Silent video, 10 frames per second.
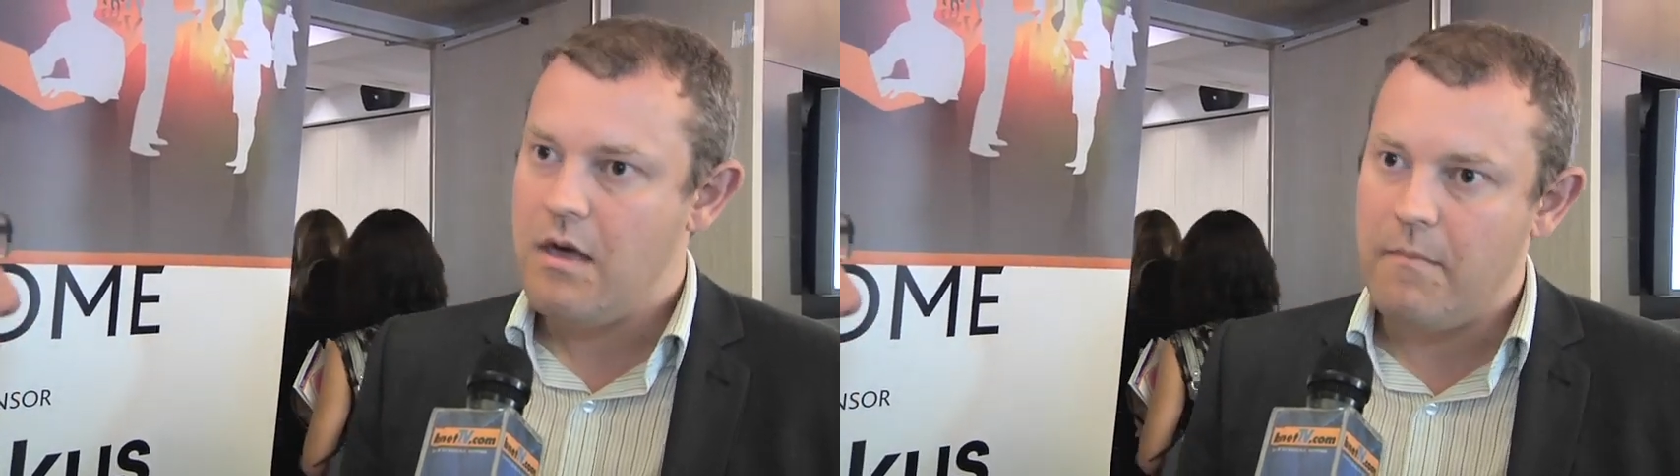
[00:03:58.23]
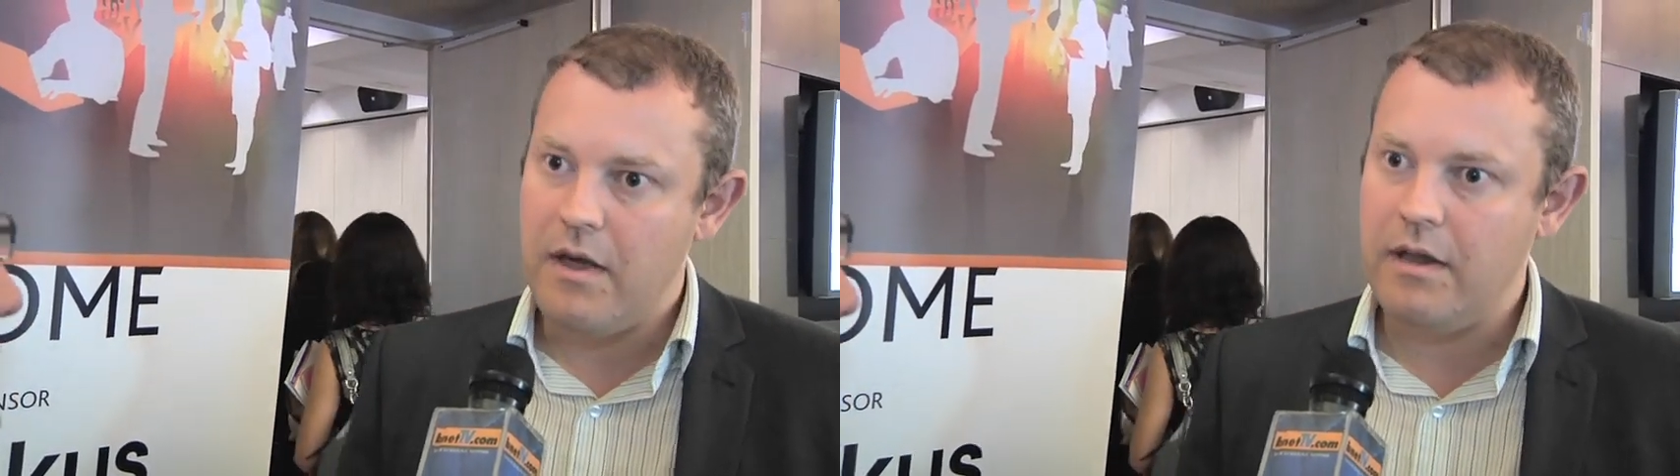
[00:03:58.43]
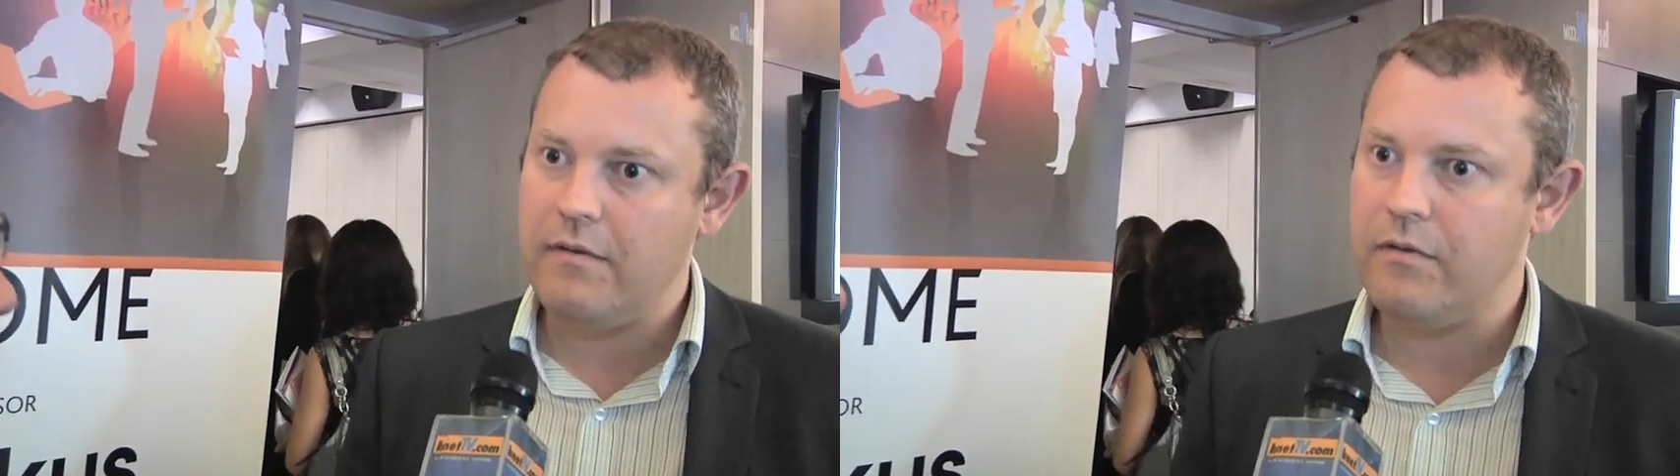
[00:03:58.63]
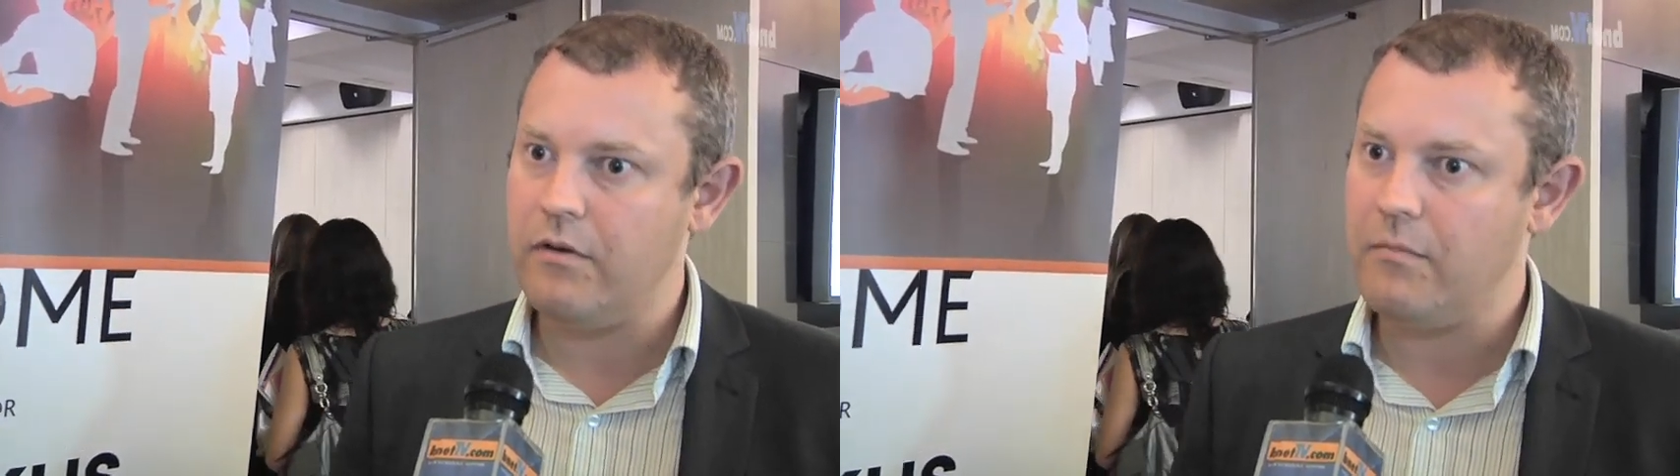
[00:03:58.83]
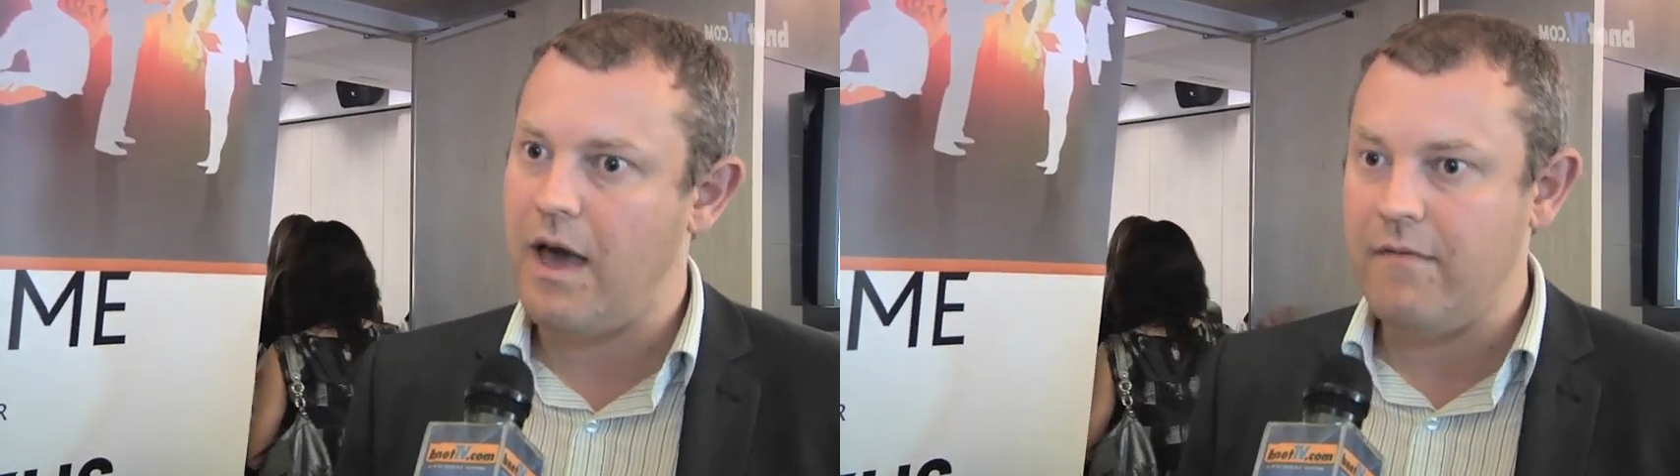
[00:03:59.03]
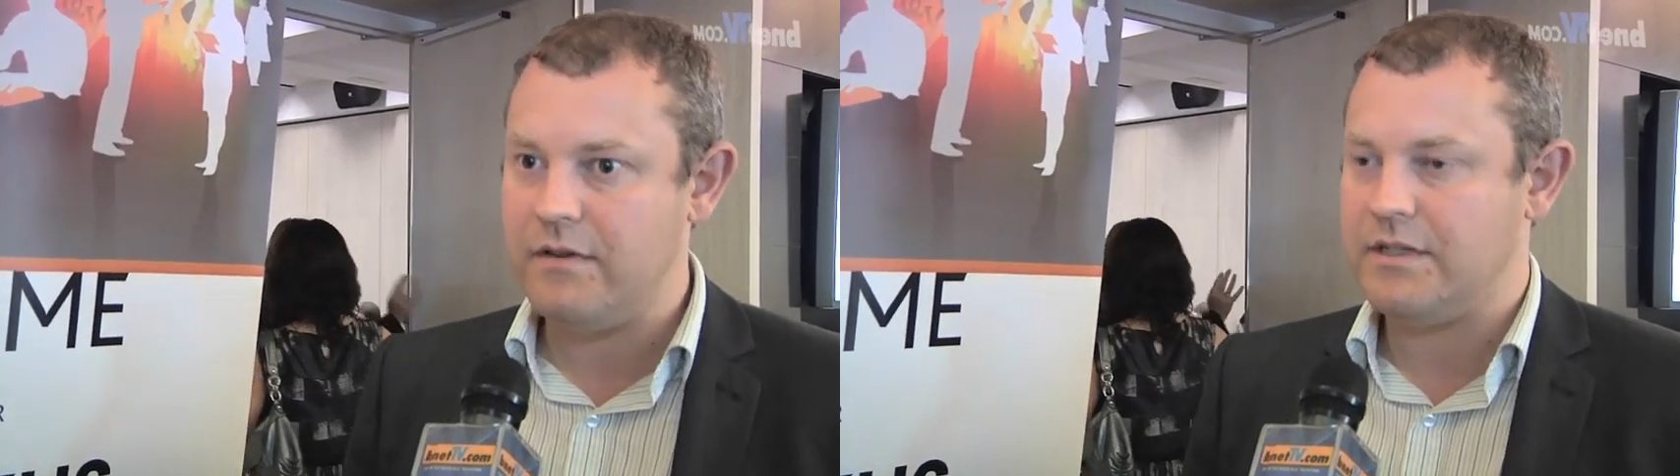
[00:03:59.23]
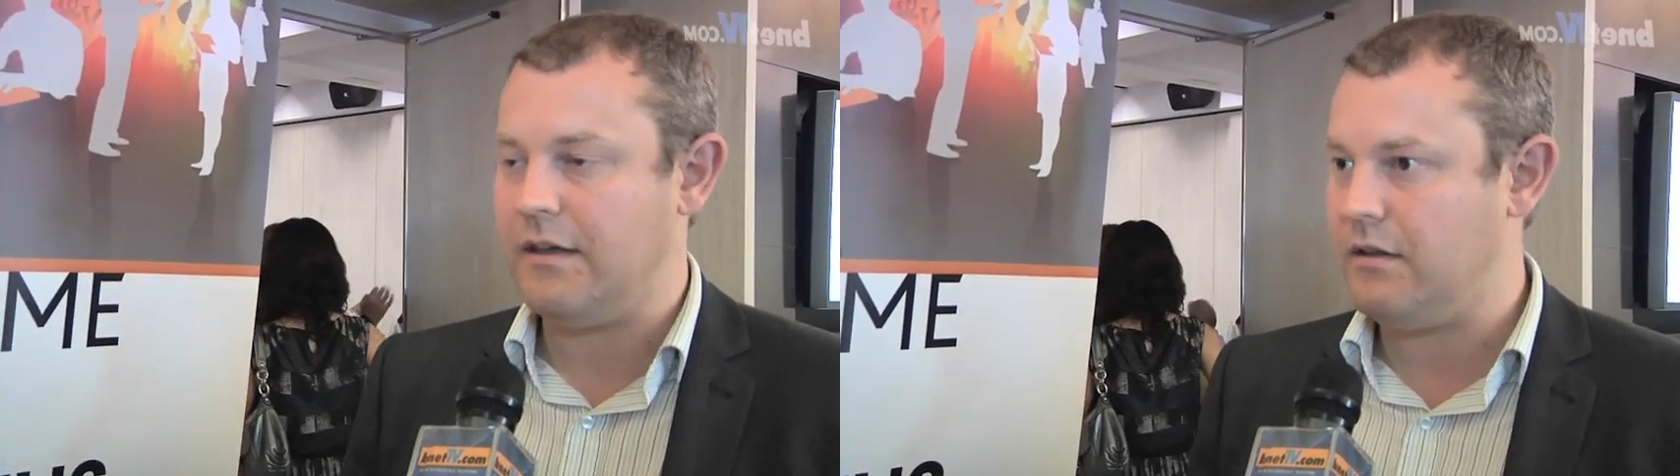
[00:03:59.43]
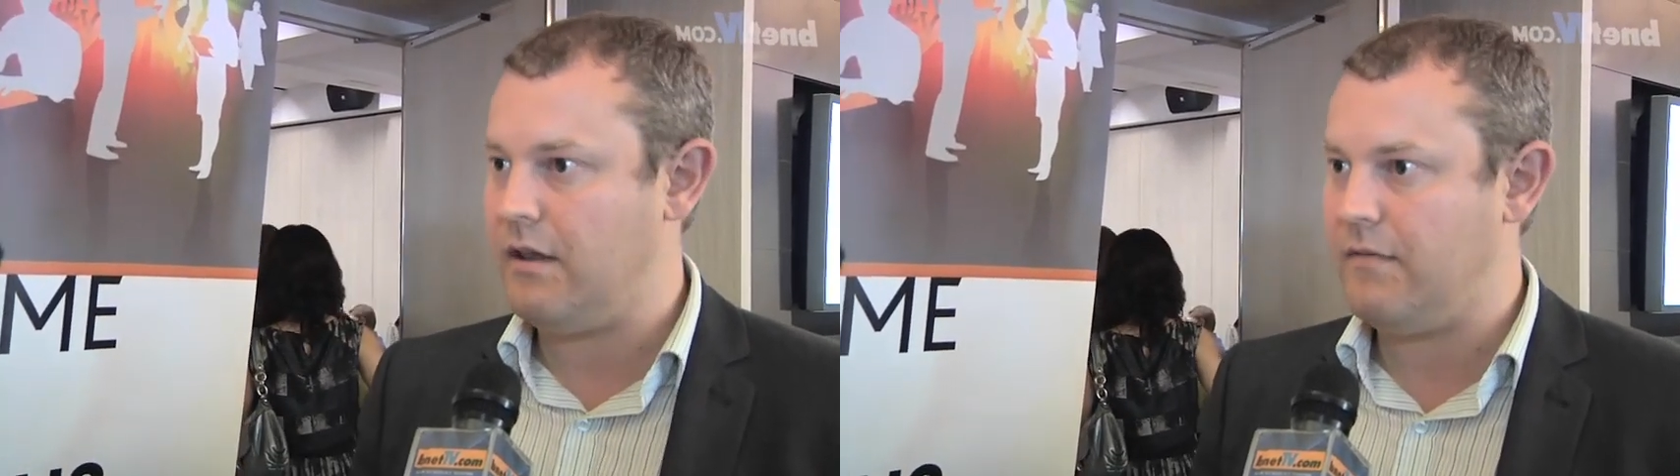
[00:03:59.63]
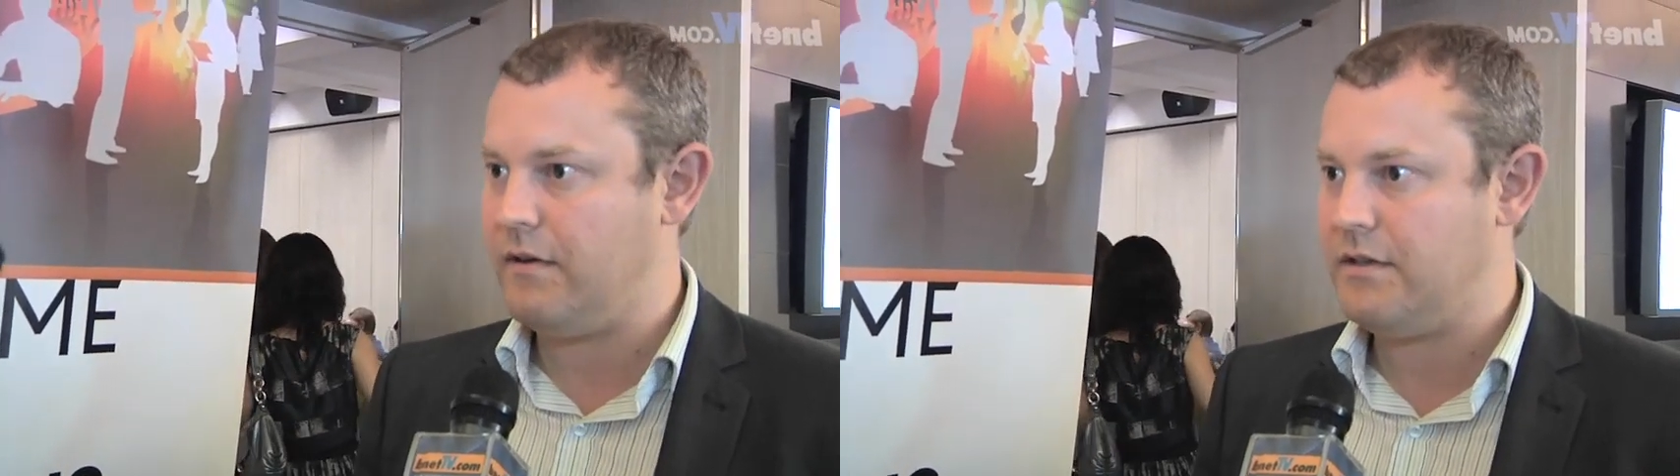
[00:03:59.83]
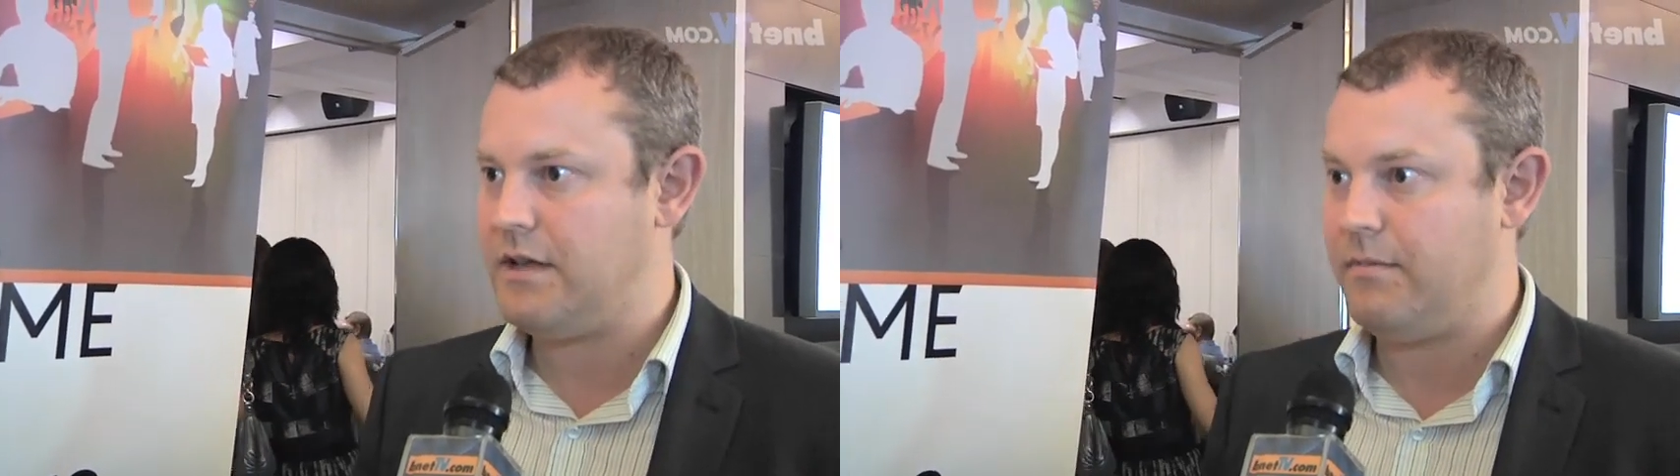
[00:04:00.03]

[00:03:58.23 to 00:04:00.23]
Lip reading: many of whom haven't taken their first